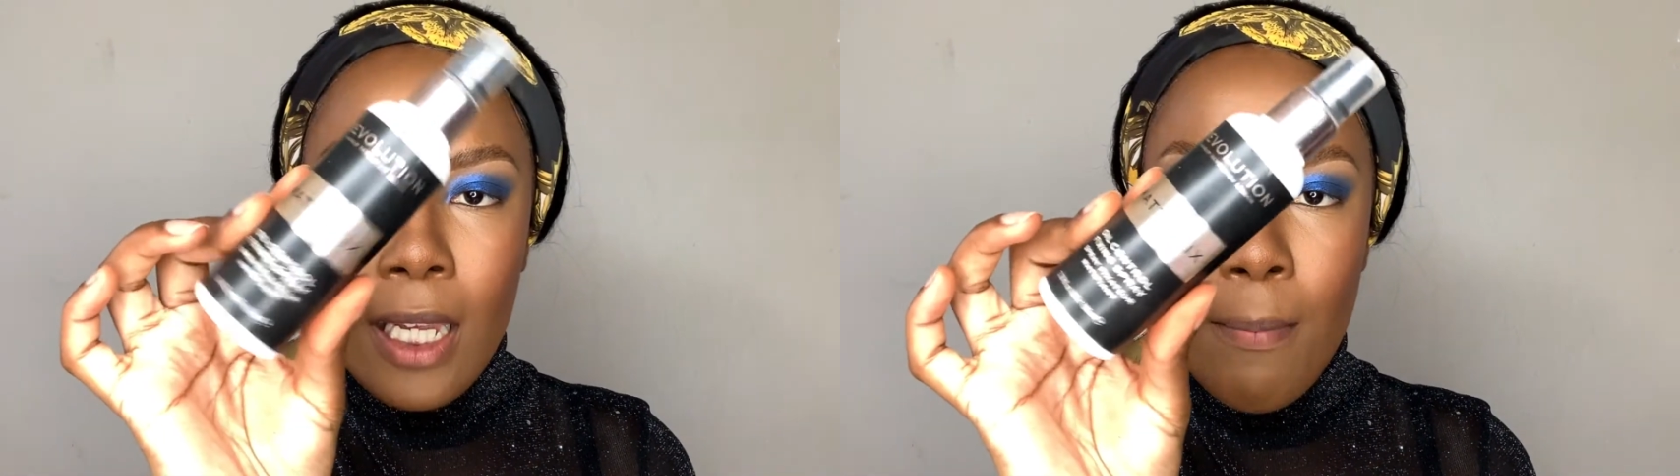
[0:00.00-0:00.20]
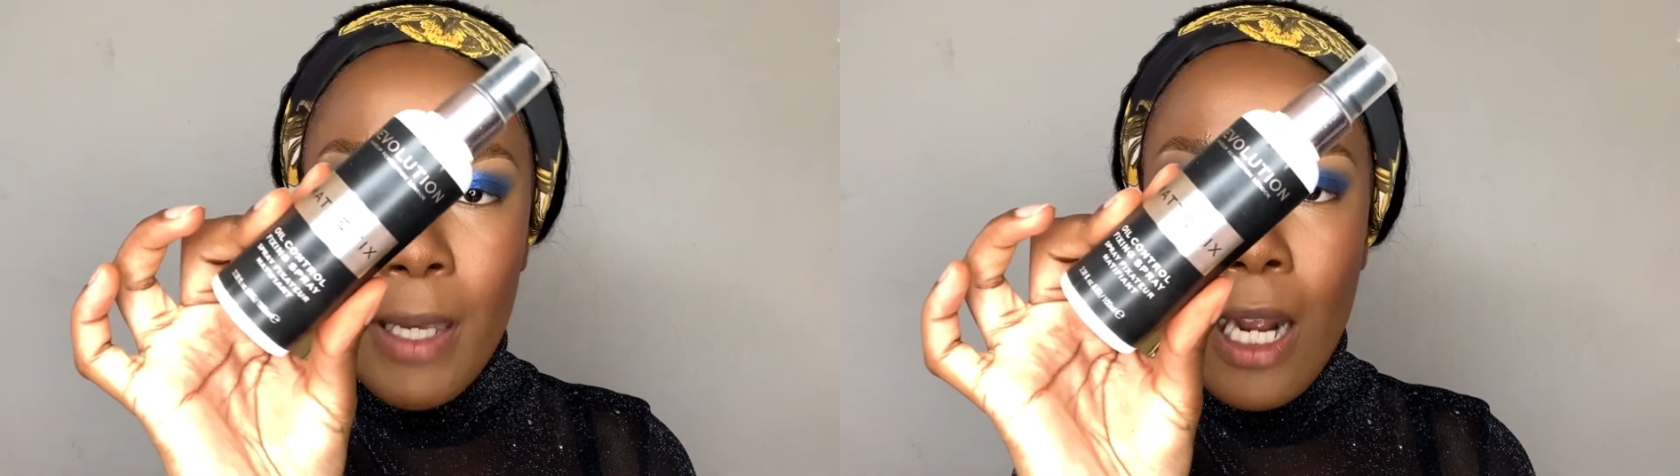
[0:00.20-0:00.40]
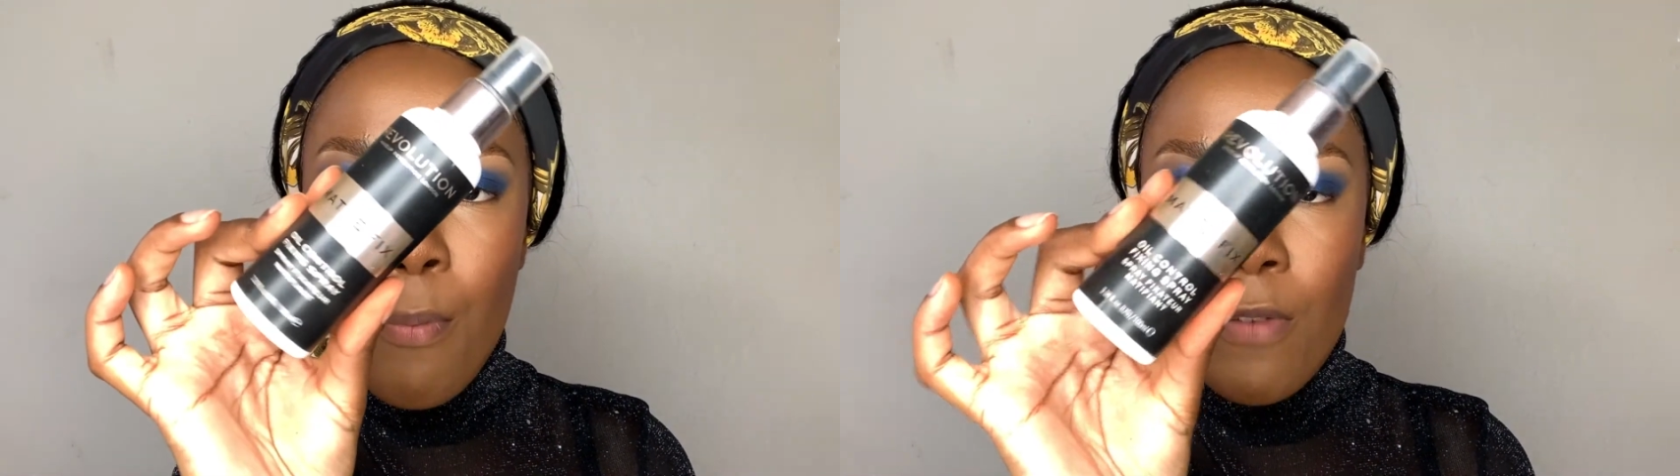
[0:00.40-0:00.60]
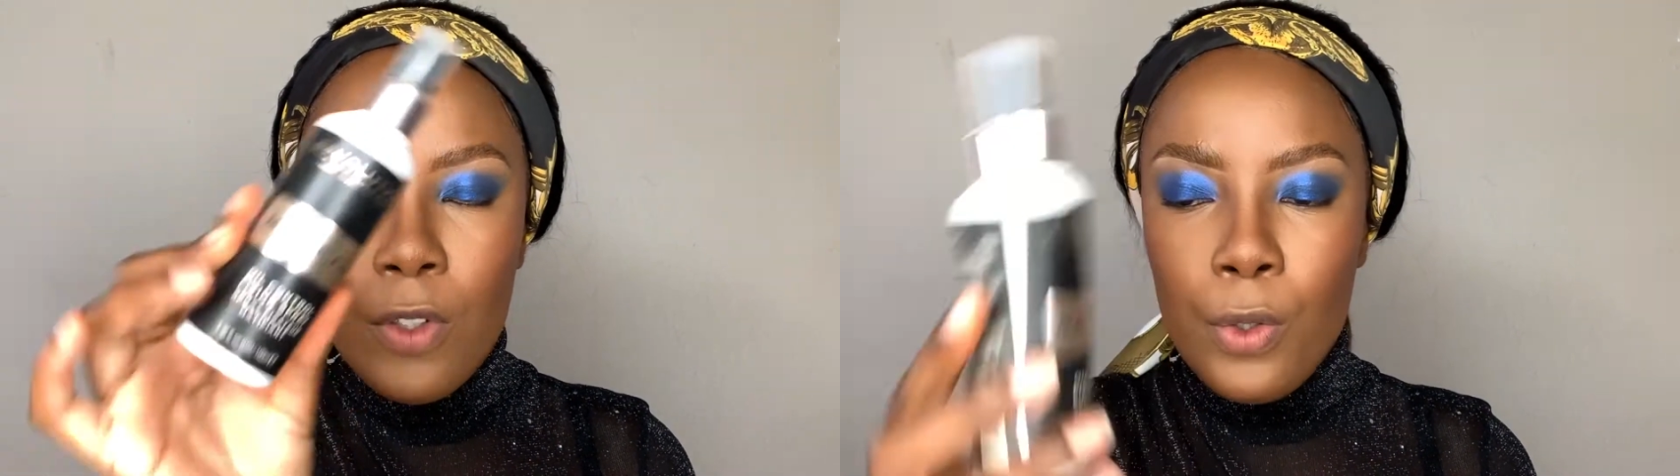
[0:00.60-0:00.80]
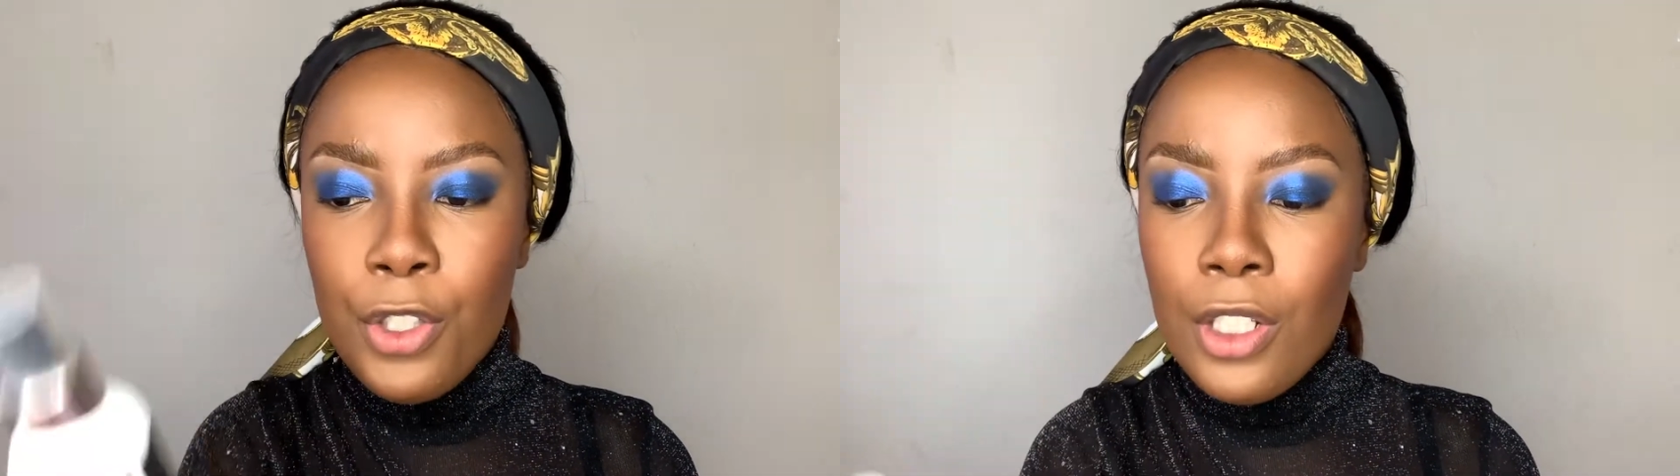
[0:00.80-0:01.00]
Makeup
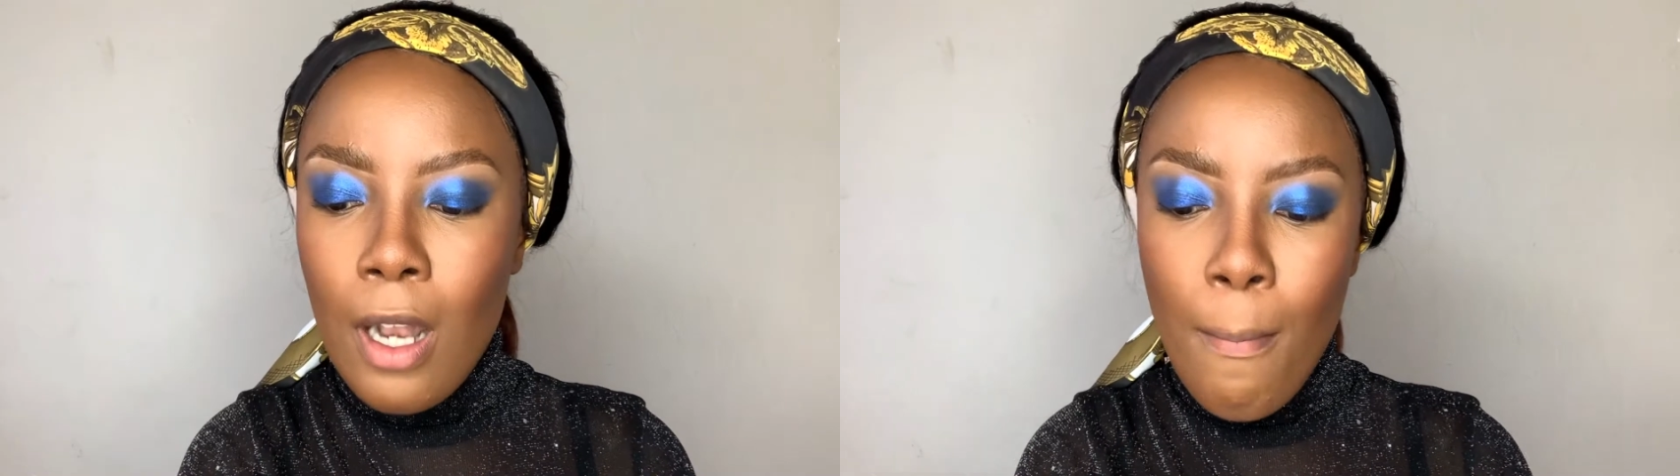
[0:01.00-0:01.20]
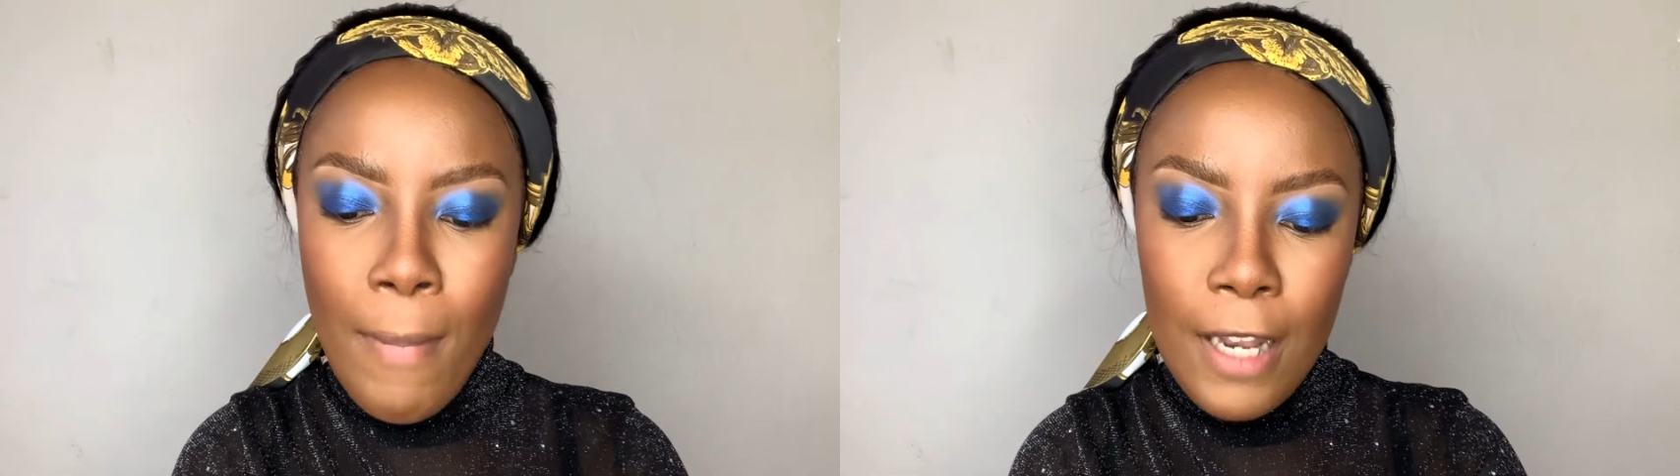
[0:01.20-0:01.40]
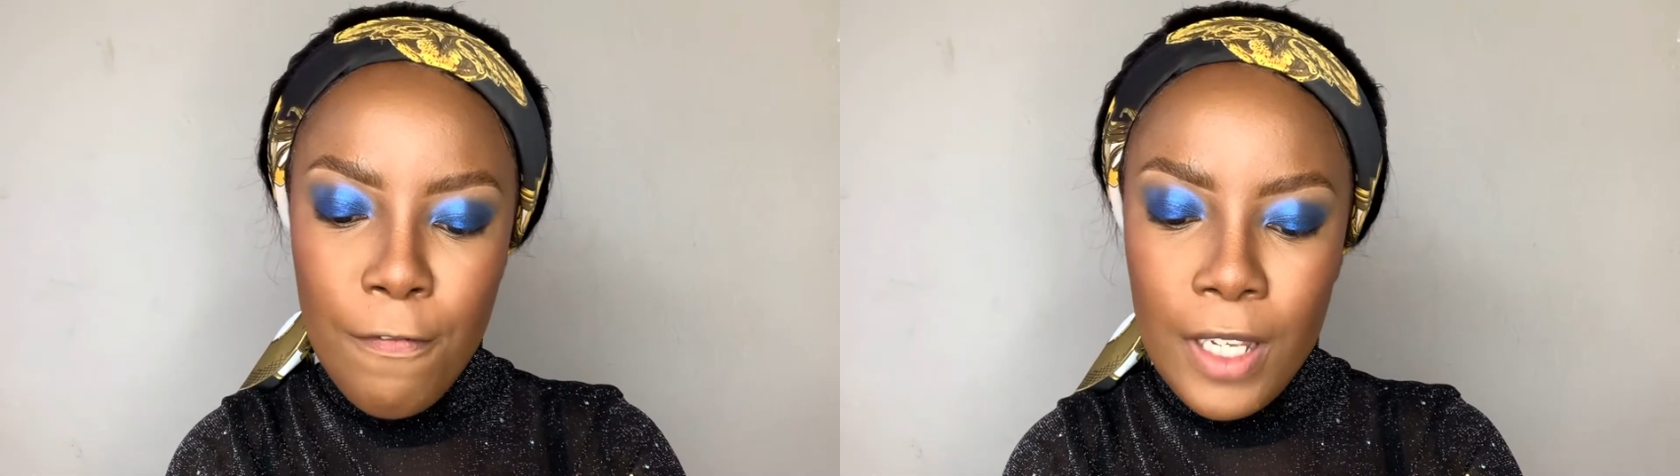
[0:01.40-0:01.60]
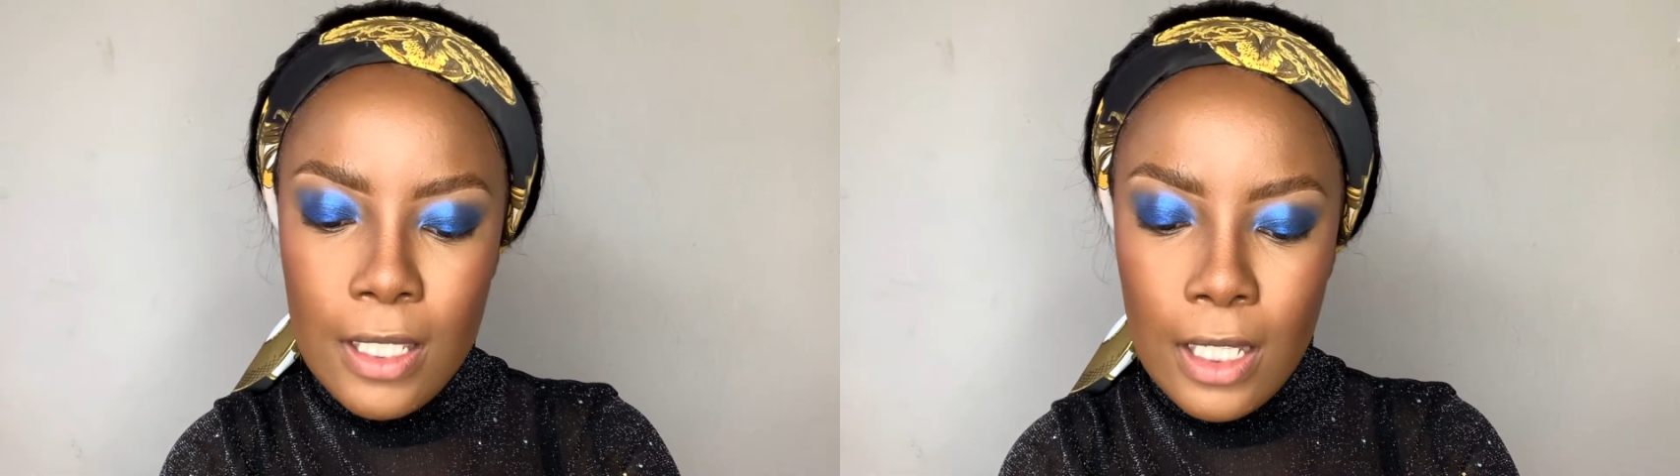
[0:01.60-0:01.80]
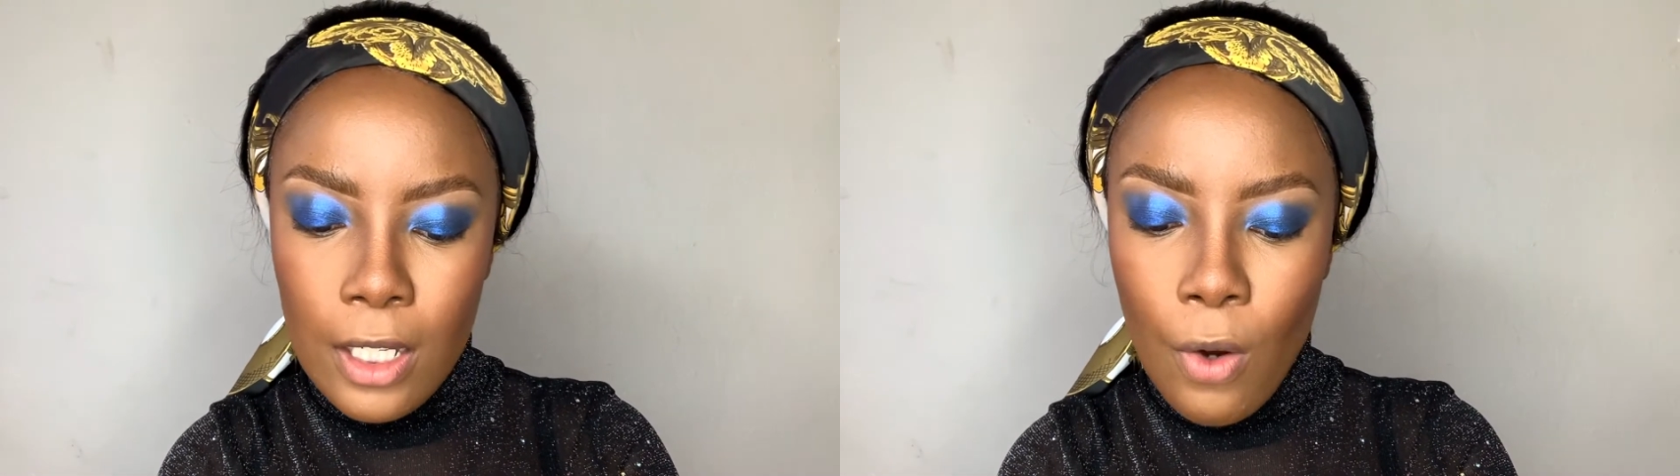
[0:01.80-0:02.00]
Revolution Matte
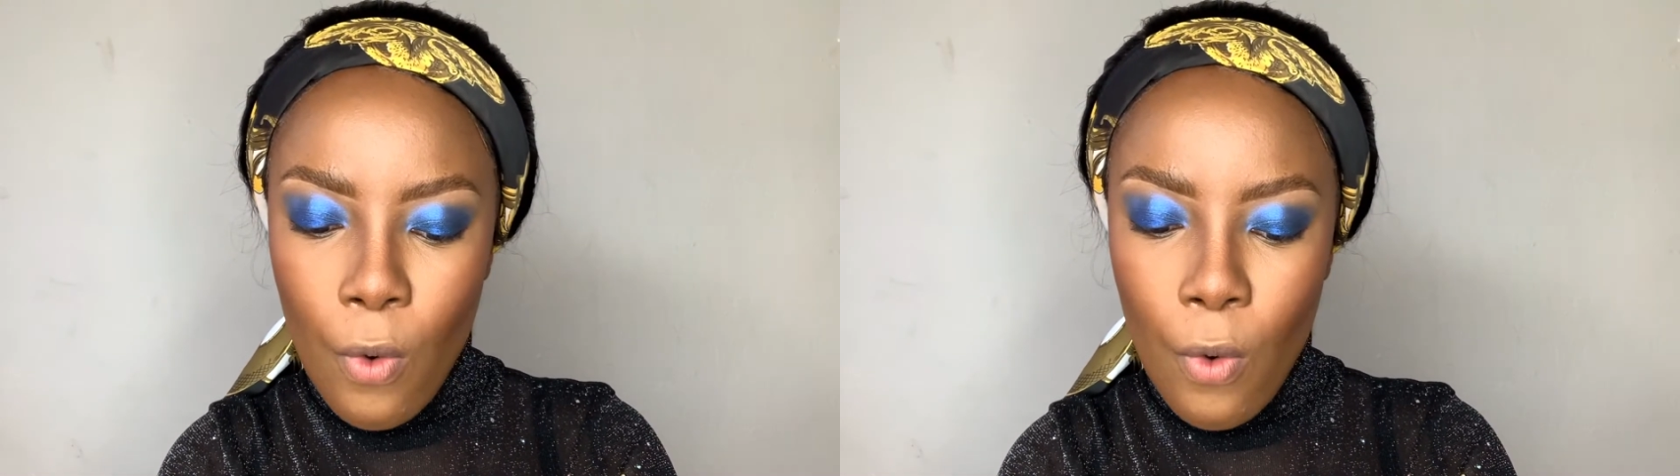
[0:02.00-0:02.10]
Fixing